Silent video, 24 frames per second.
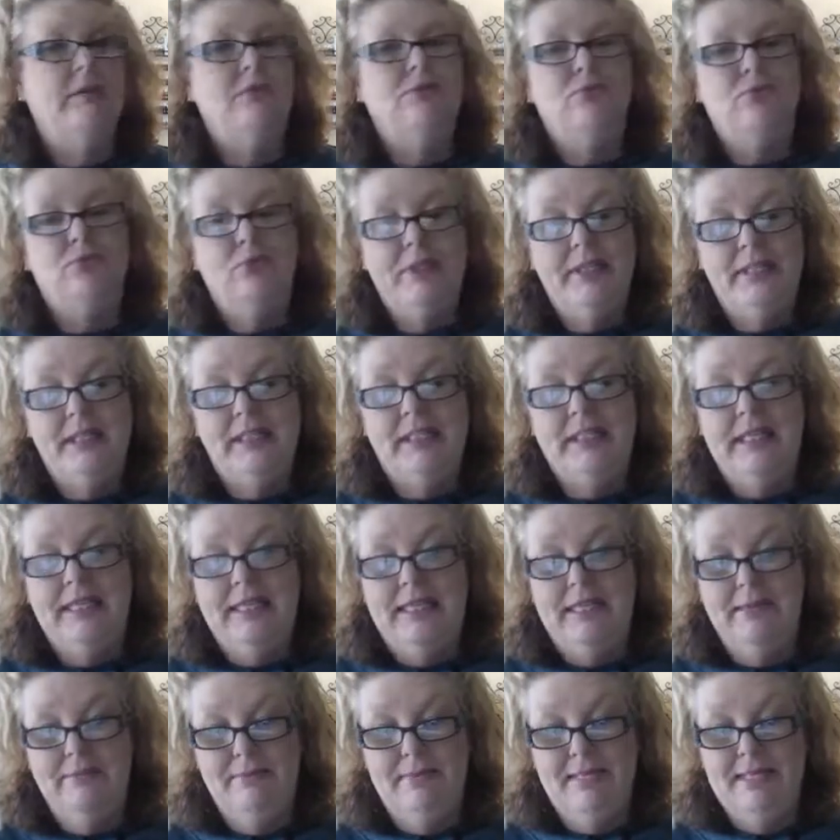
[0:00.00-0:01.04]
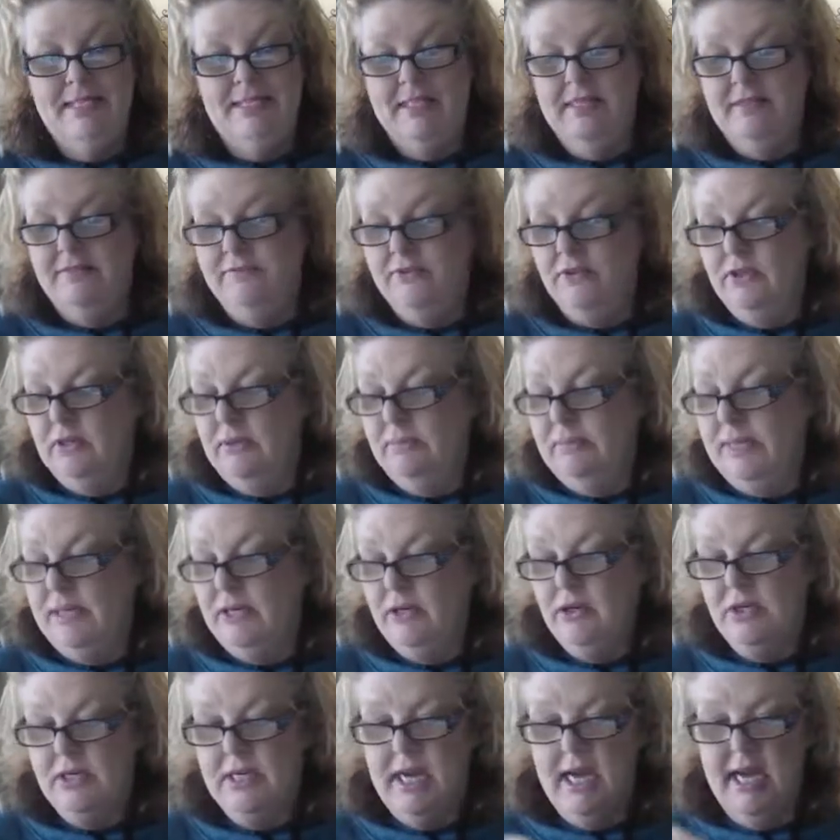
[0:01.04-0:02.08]
really get myself on a
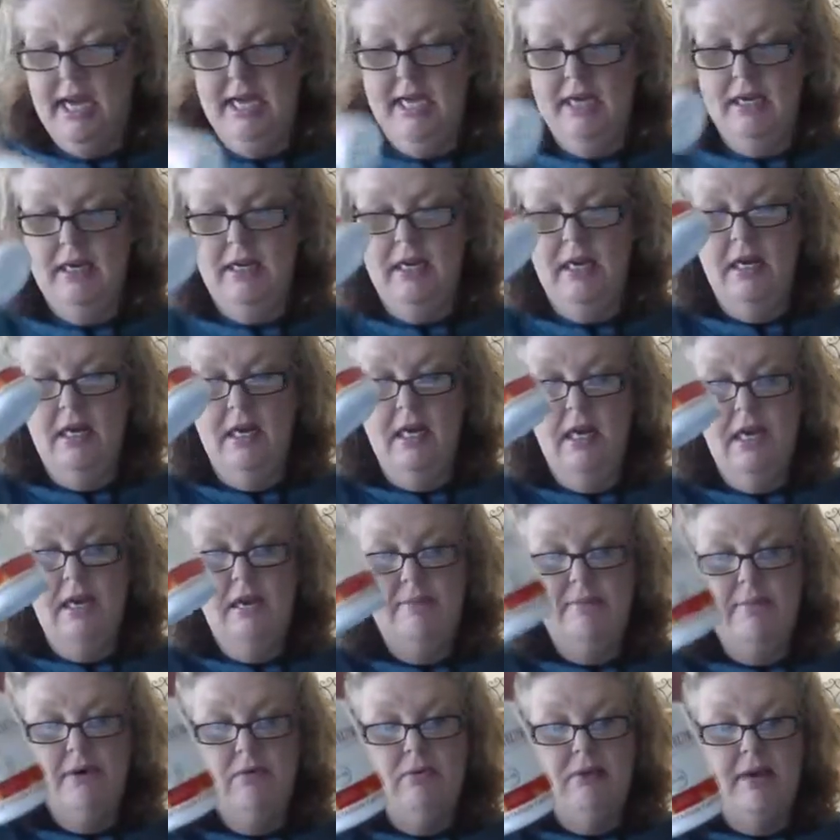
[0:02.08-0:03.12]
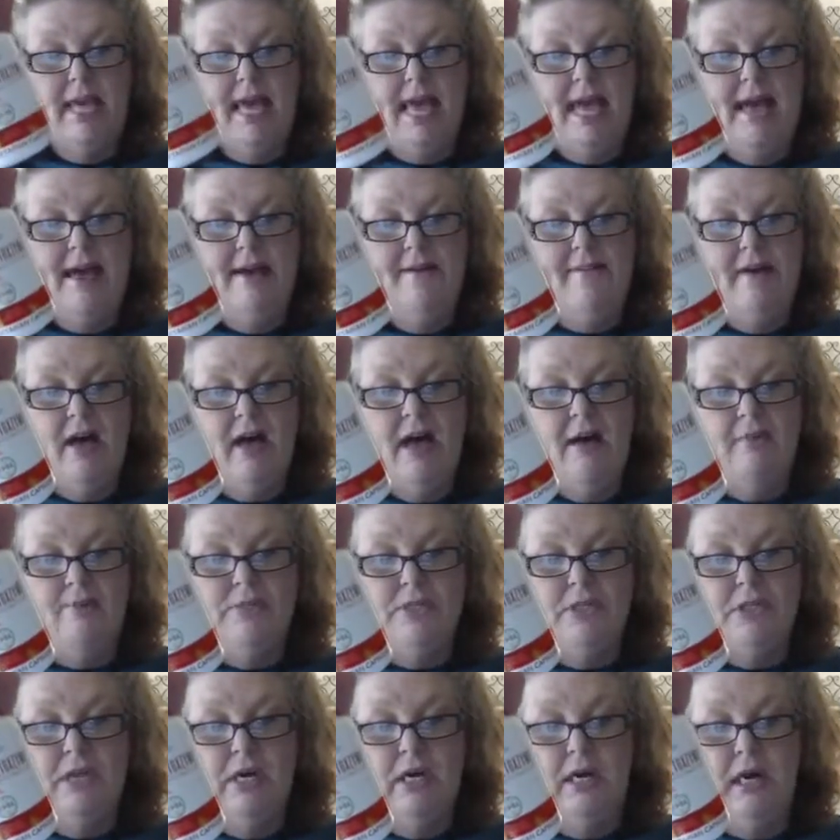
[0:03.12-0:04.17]
better diet. But we have
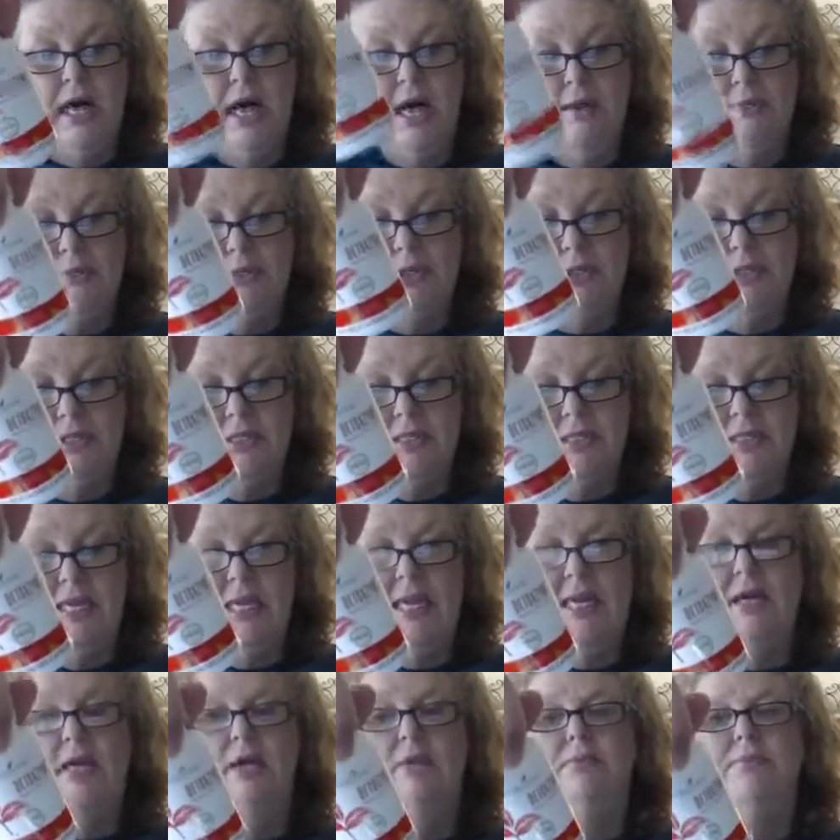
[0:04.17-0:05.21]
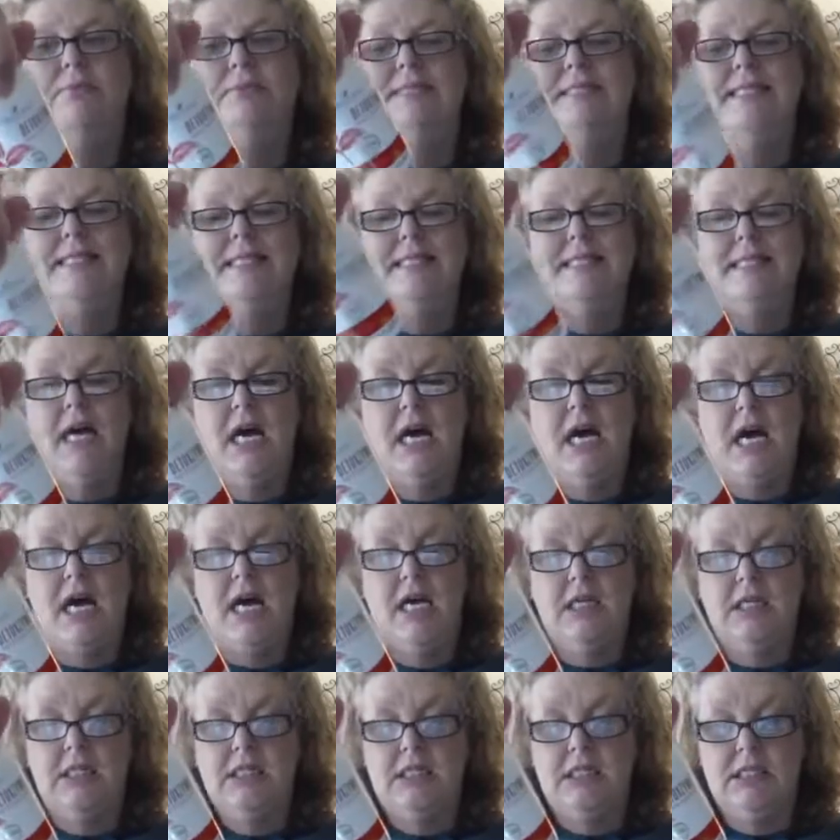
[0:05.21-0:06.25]
options to help
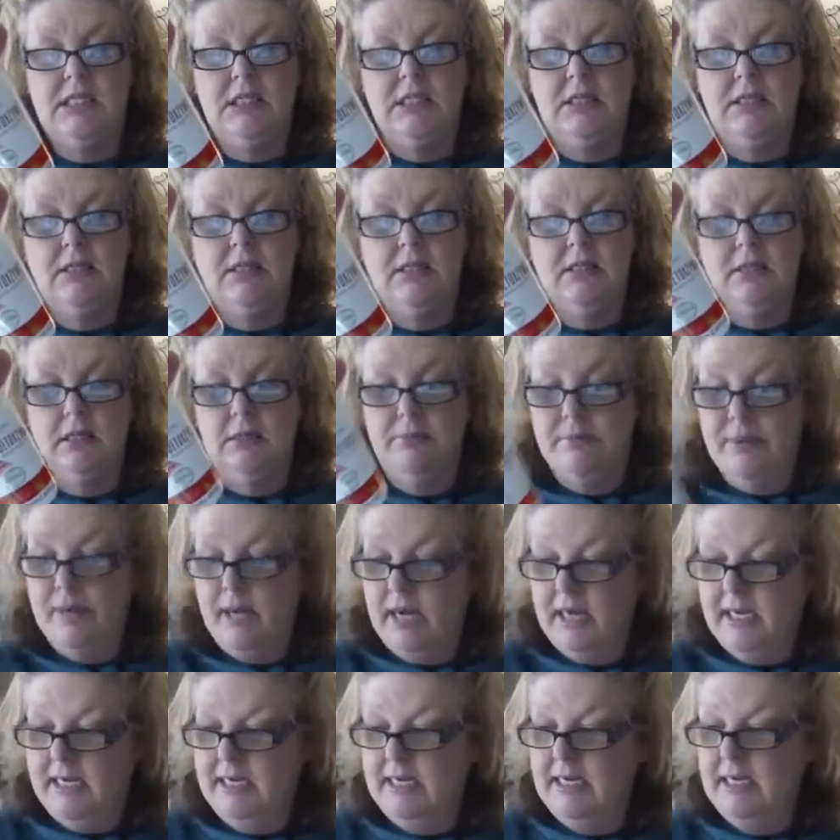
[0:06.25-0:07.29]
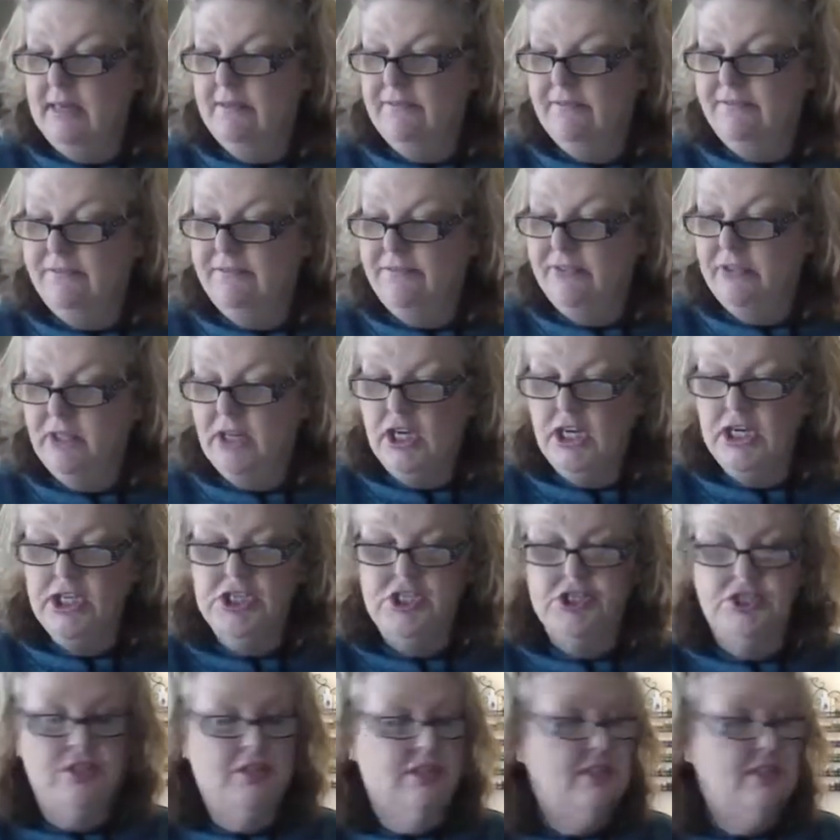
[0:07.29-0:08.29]
detox the body and flush the